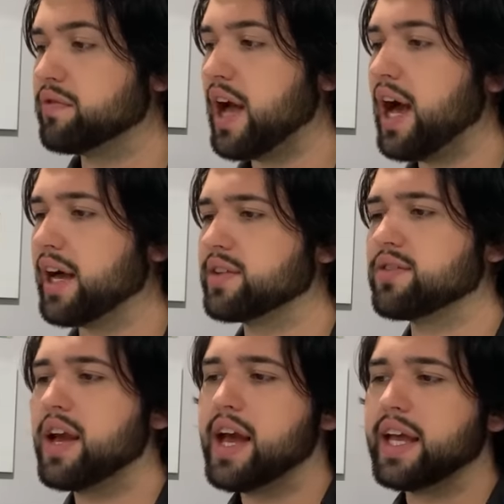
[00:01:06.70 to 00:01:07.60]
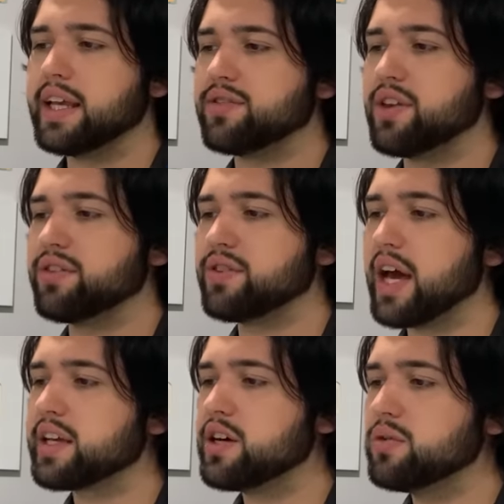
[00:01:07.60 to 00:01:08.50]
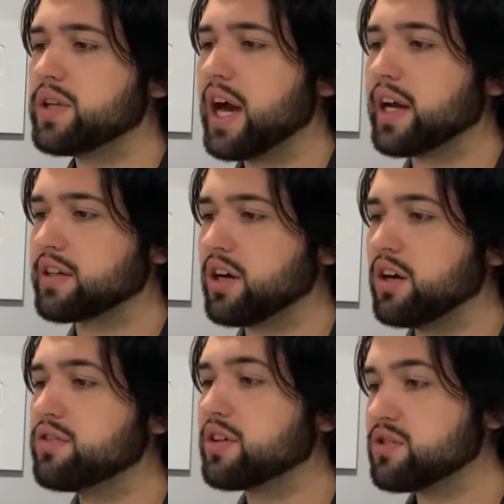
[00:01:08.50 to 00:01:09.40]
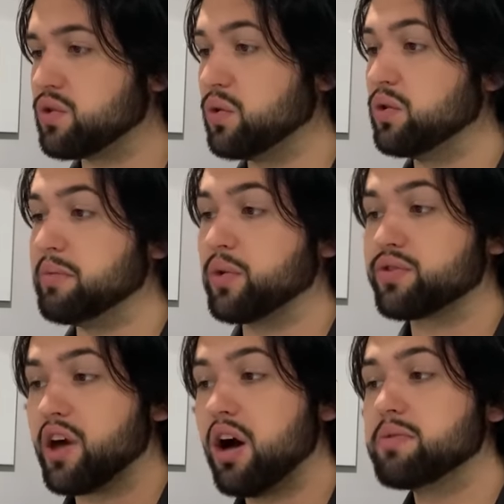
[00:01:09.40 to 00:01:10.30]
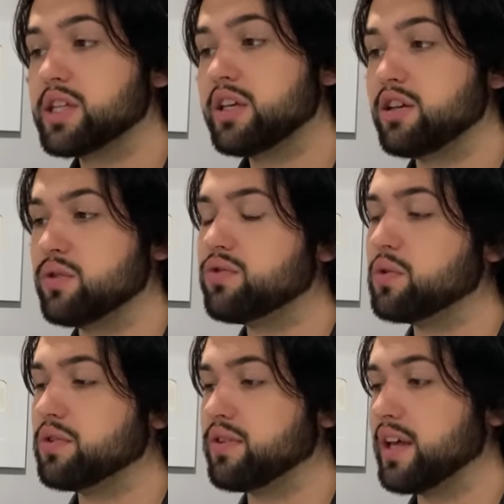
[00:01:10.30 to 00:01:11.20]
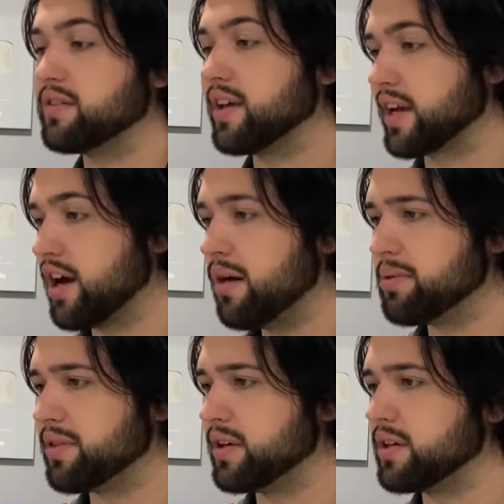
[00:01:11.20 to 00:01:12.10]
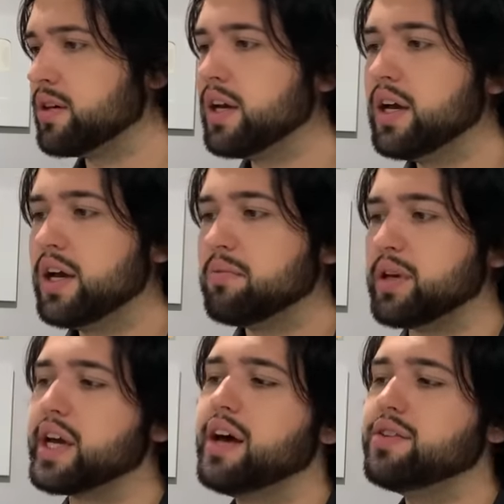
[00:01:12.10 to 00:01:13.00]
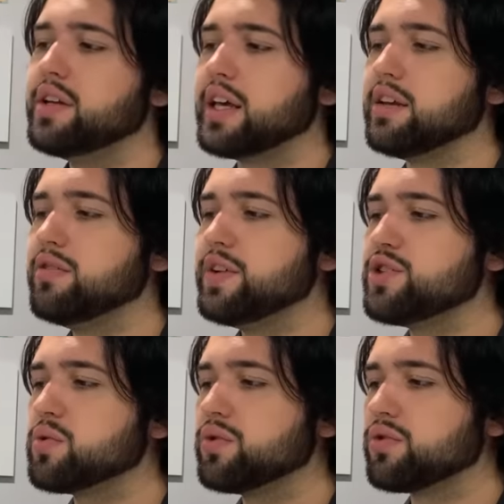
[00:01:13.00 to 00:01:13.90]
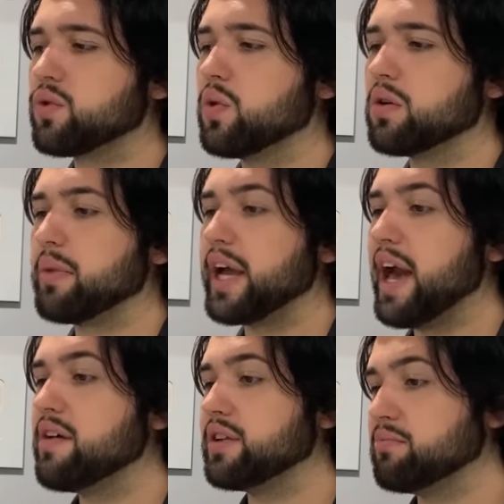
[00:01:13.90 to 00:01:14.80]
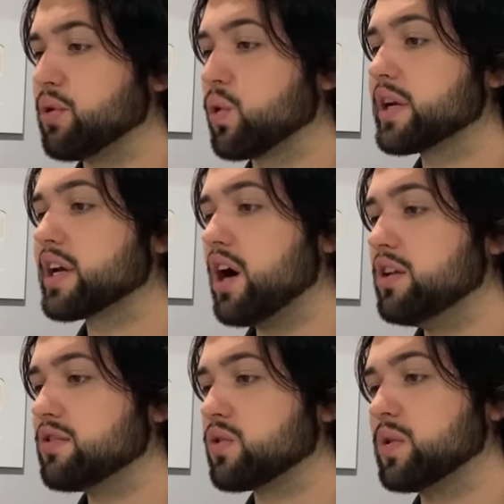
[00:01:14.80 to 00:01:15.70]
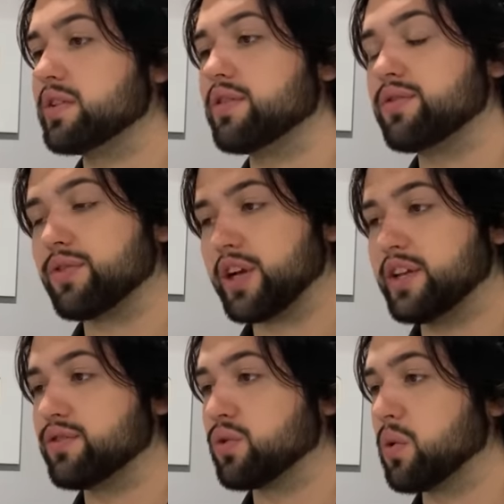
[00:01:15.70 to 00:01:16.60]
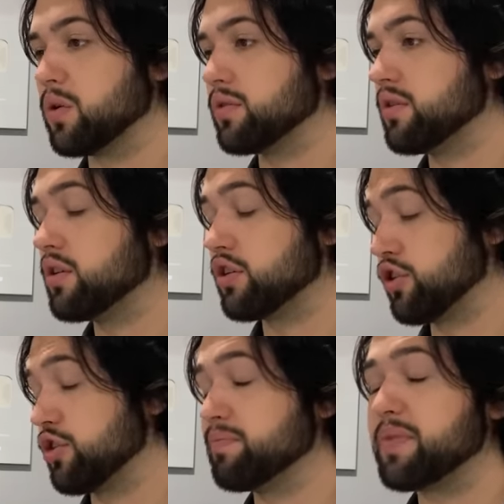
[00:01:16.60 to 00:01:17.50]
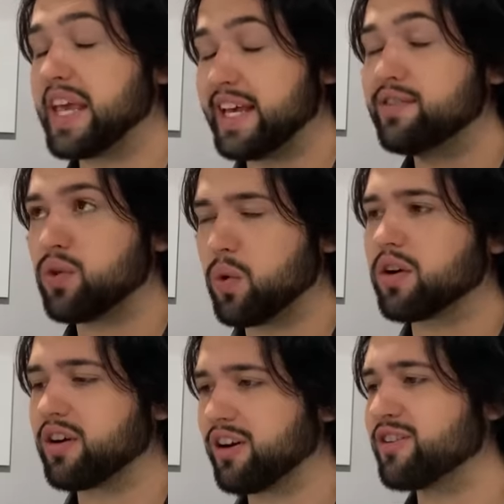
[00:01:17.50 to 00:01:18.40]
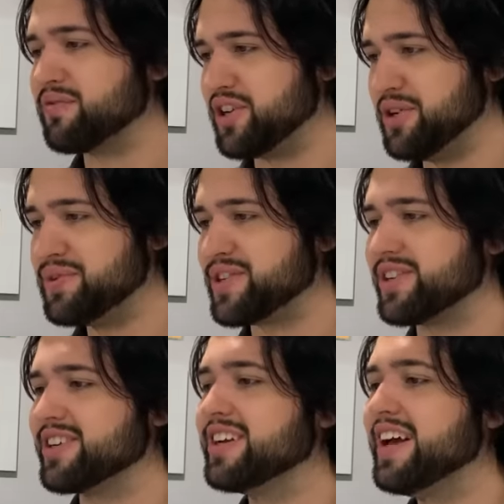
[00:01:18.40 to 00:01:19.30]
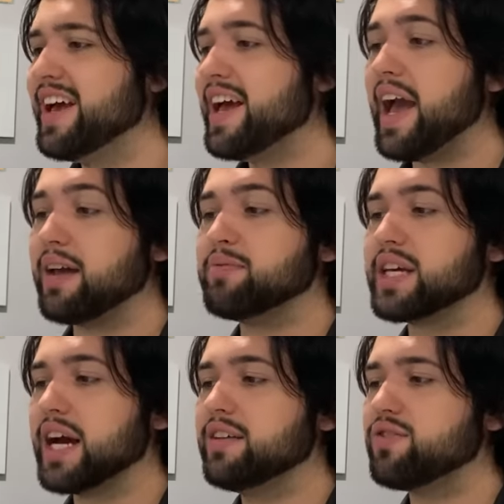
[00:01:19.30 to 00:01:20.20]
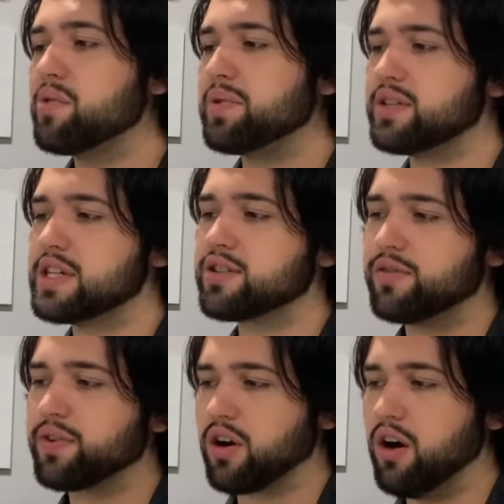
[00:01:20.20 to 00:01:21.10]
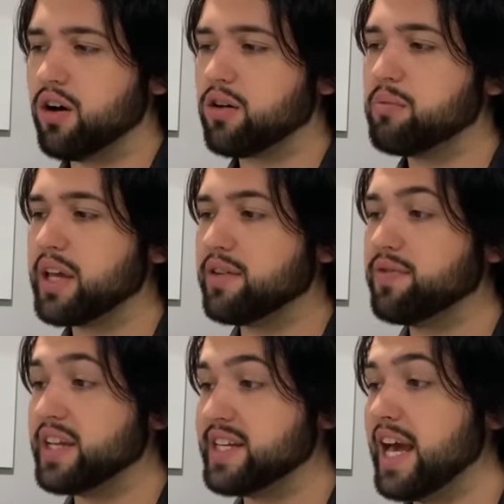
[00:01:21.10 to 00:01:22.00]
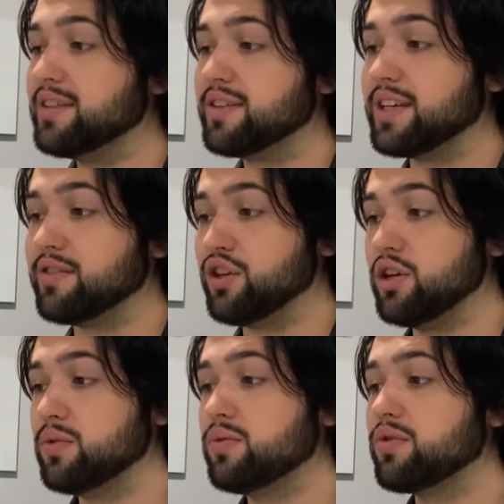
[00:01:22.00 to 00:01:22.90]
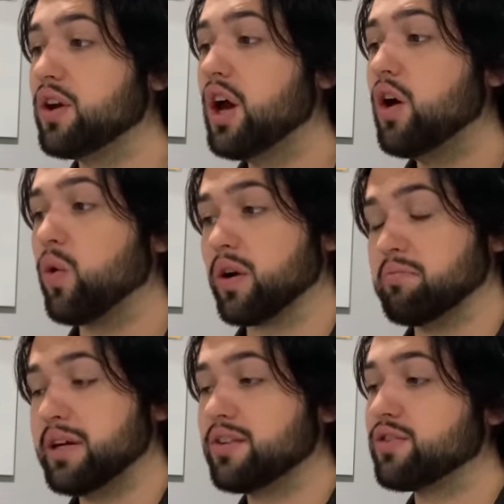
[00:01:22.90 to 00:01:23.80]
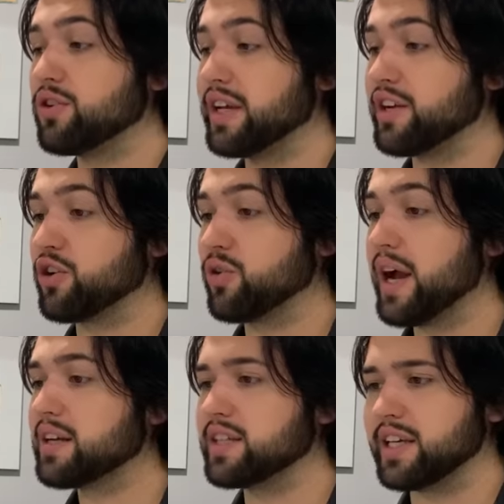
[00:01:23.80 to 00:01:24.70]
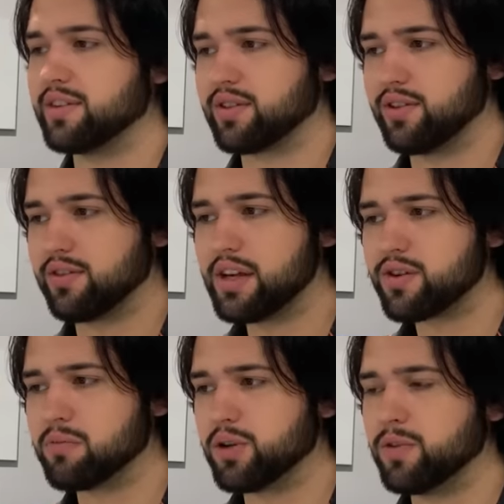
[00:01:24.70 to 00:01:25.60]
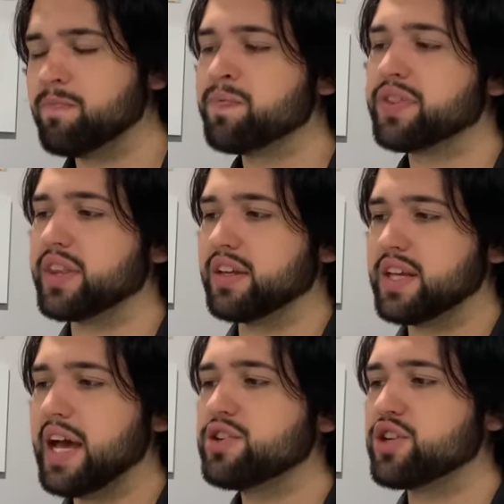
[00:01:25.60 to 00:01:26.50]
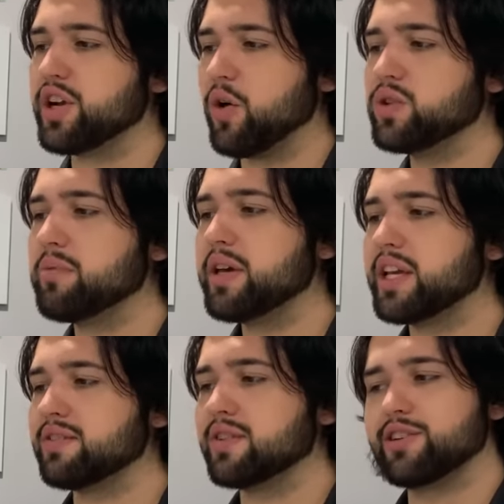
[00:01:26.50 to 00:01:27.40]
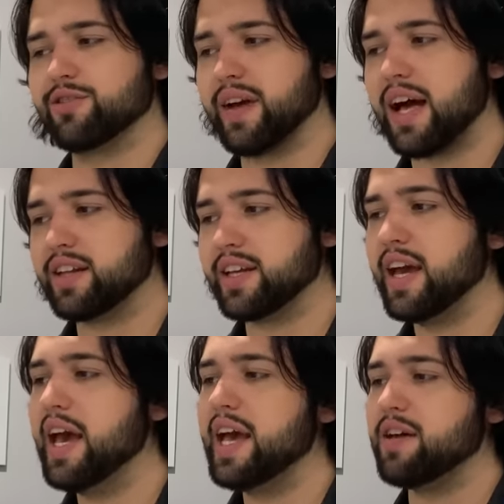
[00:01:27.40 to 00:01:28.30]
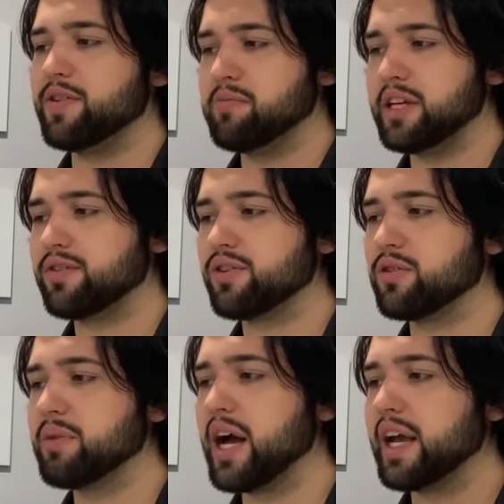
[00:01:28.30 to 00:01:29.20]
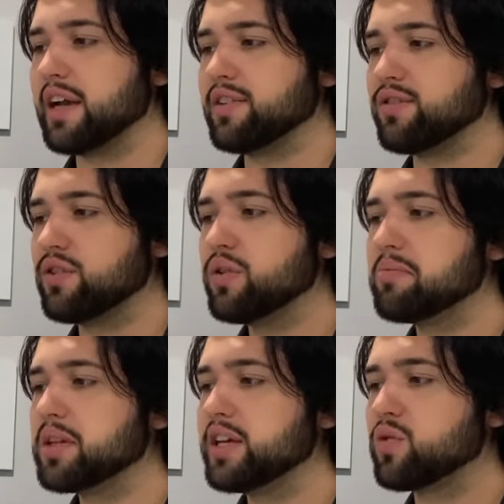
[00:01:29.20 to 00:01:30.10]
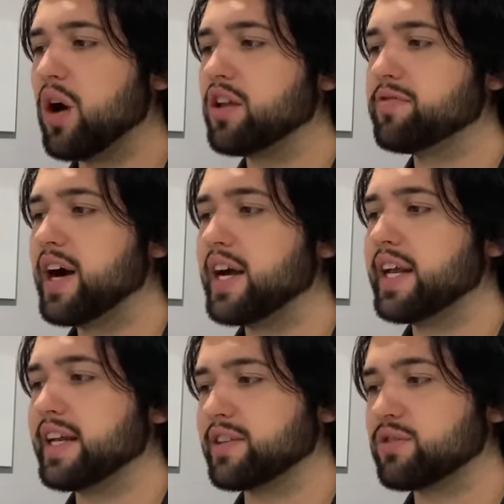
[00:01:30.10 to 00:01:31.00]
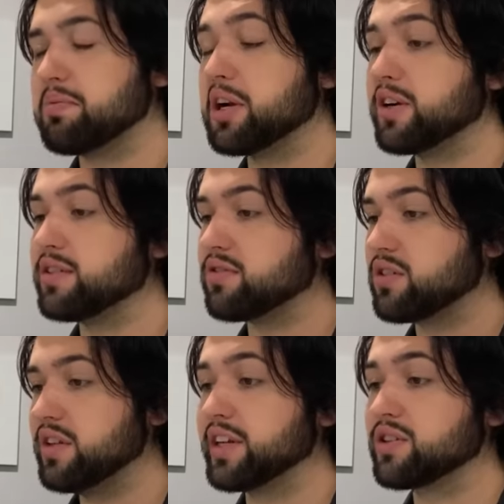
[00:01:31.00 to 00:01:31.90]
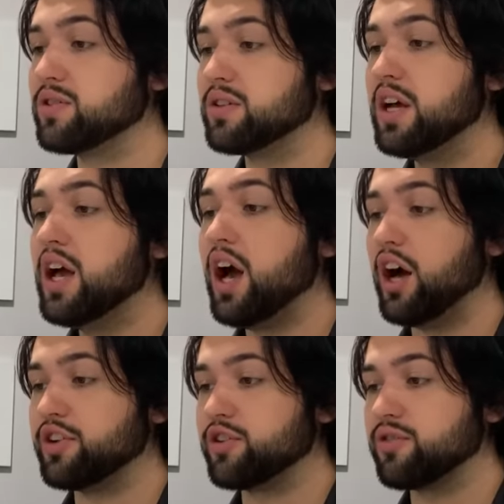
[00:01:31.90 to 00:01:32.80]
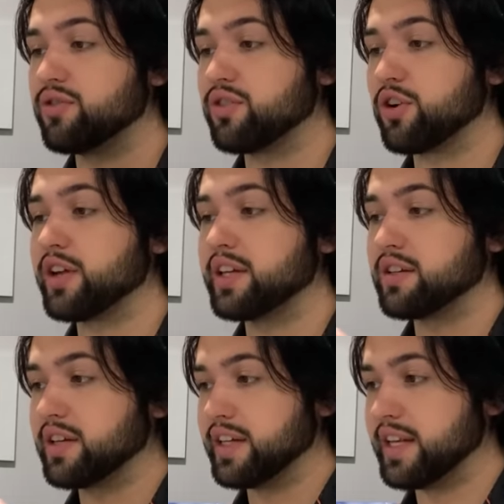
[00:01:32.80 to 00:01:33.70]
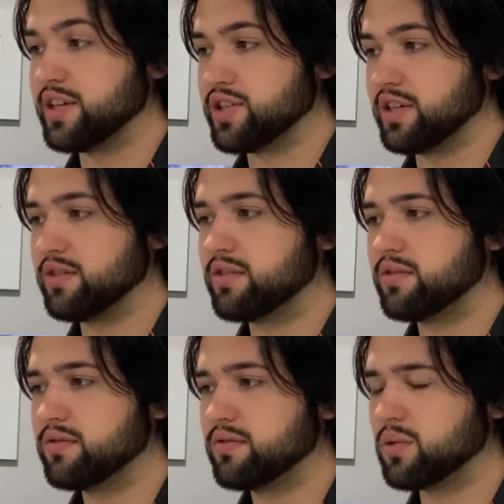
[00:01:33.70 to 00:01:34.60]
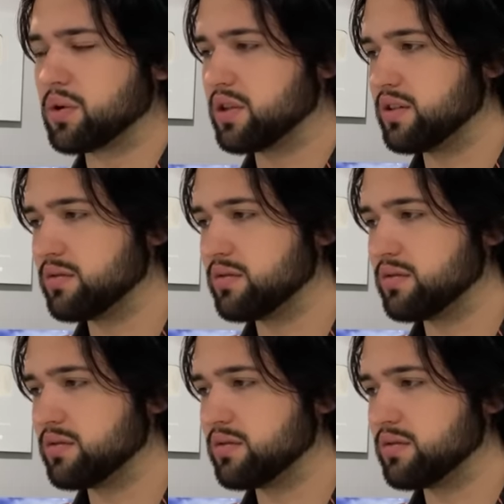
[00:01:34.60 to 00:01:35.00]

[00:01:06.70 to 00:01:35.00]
Revised is the psychodiagnostic tool most commonly used to assess psychopathy. Because an individual's score may have important consequences for his or her future, and because the potential for harm if the test is used or administered incorrectly is considerable, the test should only be considered valid if administered by a suitably qualified and experienced clinical under certain conditions, or